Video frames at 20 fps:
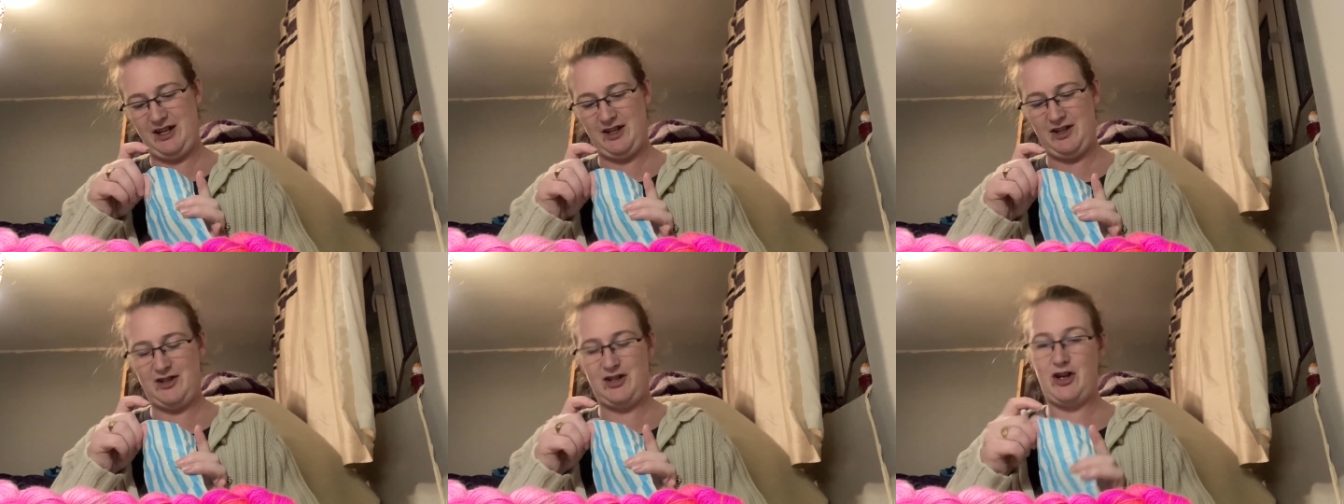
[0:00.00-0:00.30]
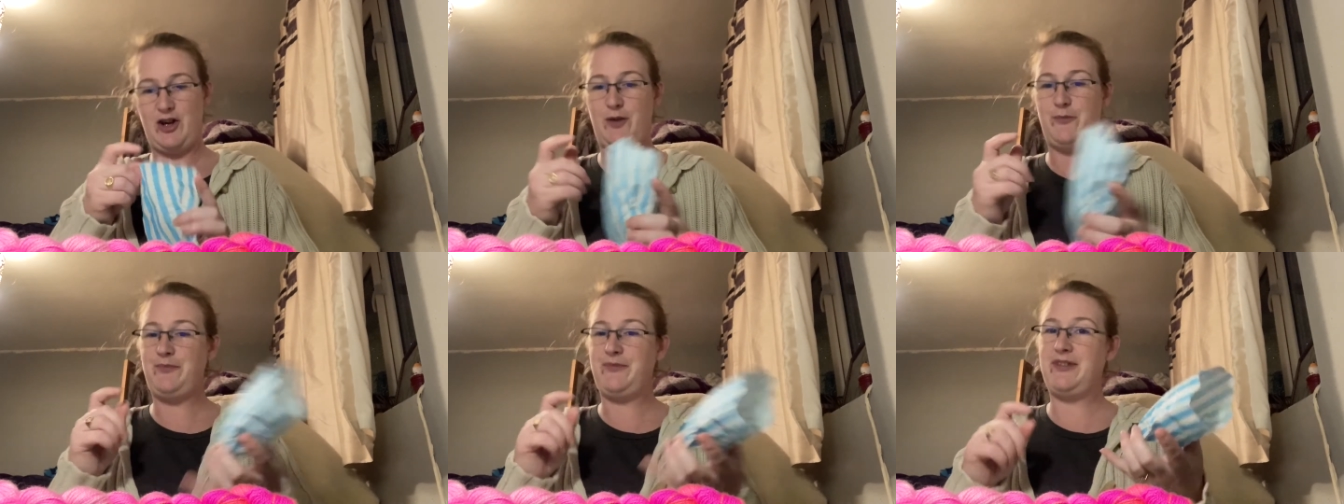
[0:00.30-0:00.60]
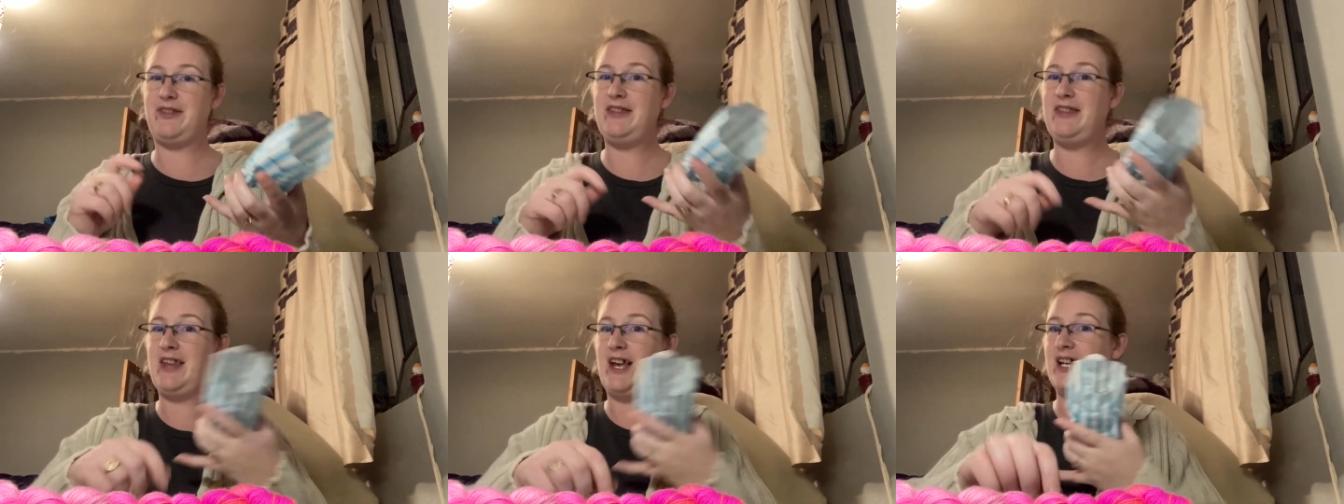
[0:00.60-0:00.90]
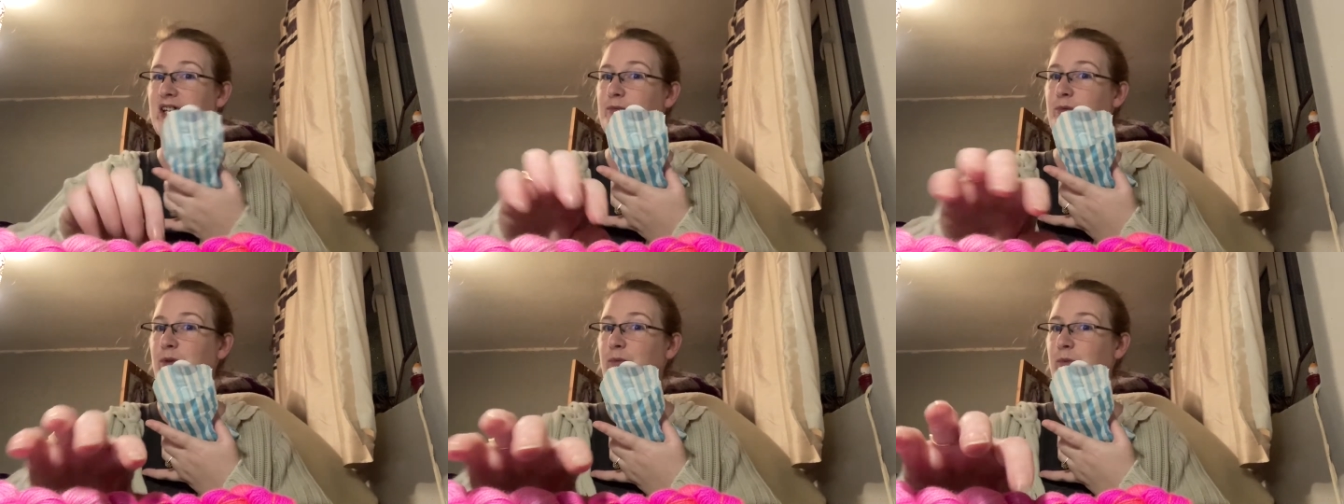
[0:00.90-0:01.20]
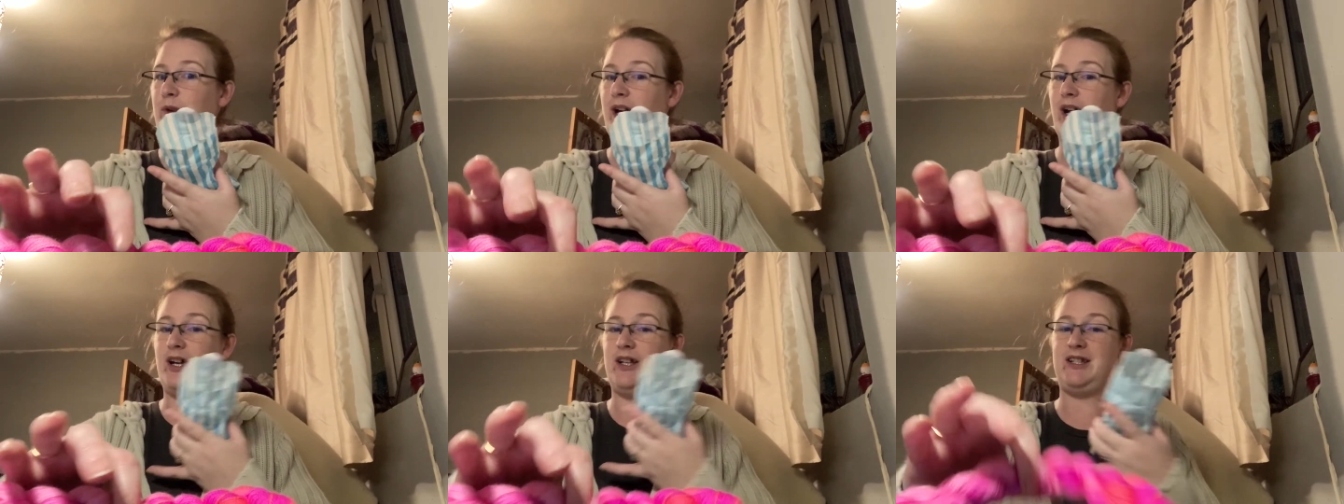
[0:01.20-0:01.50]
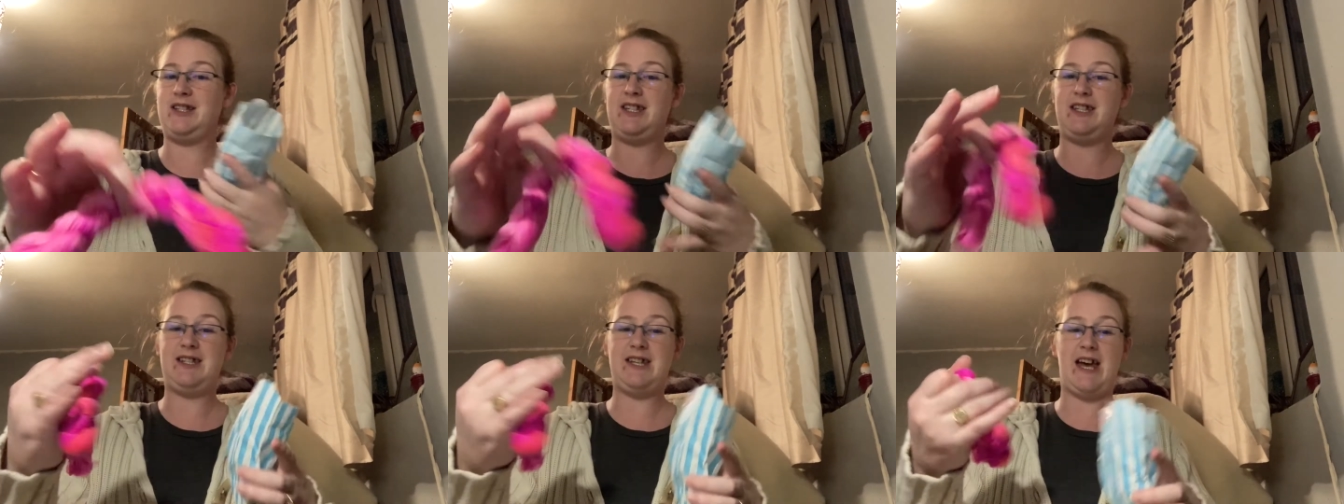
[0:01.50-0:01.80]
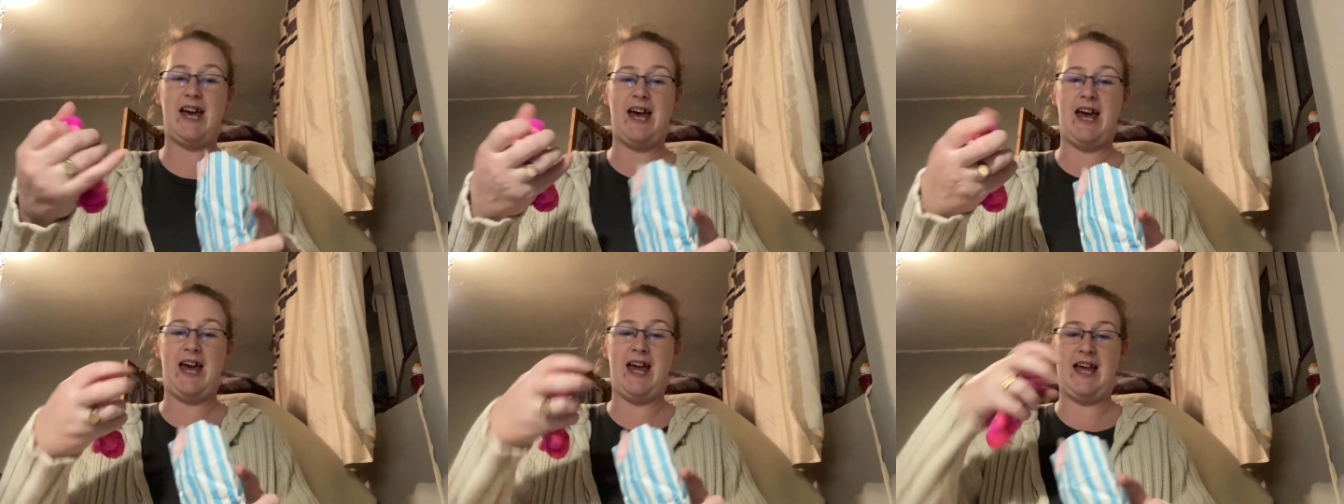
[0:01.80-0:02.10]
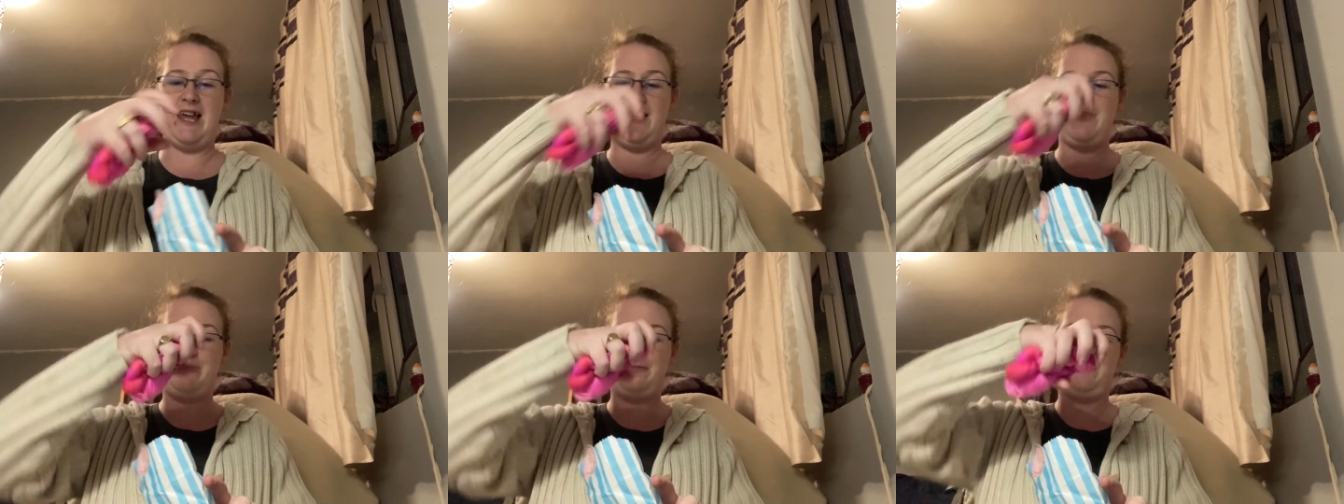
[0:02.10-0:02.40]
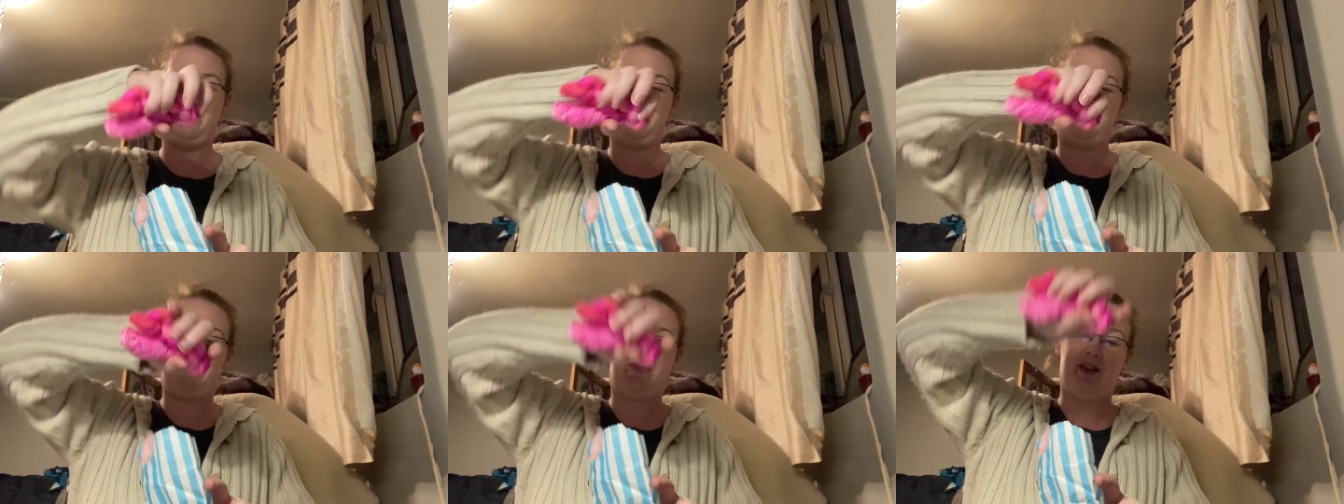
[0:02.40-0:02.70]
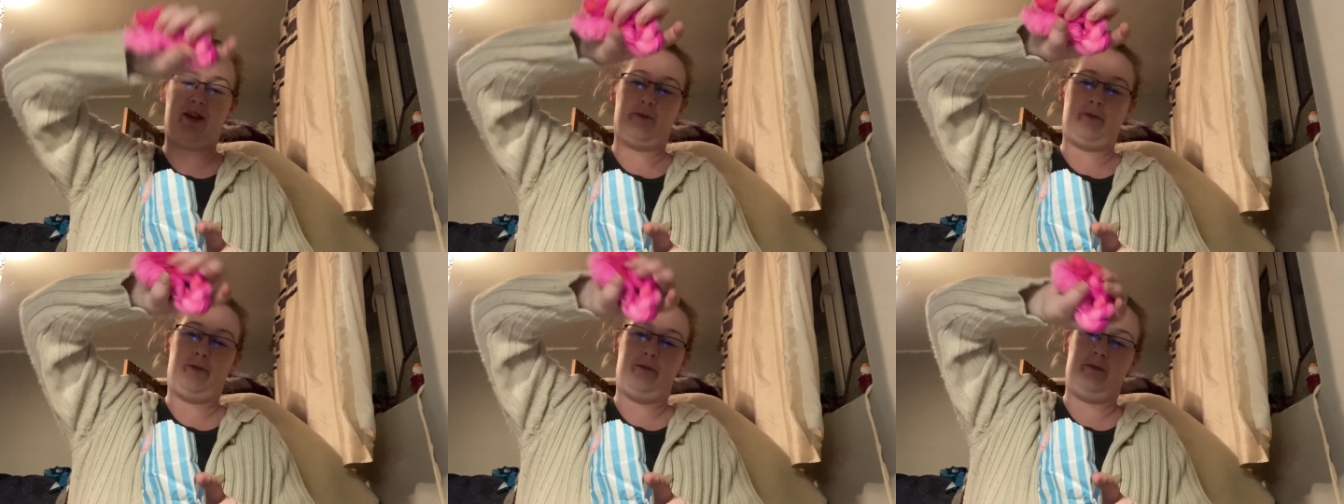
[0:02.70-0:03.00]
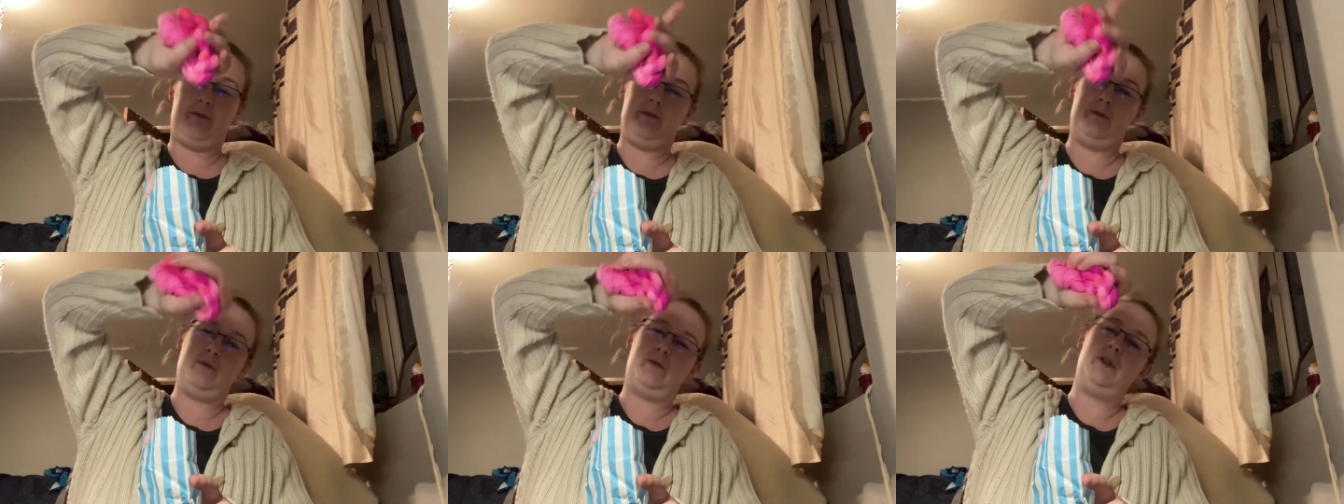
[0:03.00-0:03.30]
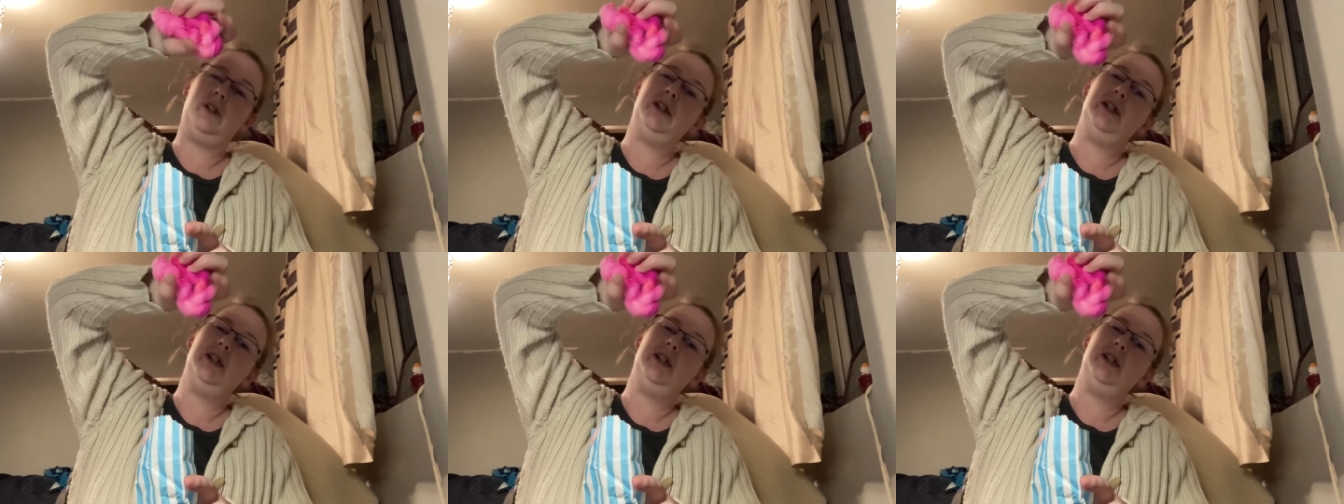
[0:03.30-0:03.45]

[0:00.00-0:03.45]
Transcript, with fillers: so that's what we got today. Uh,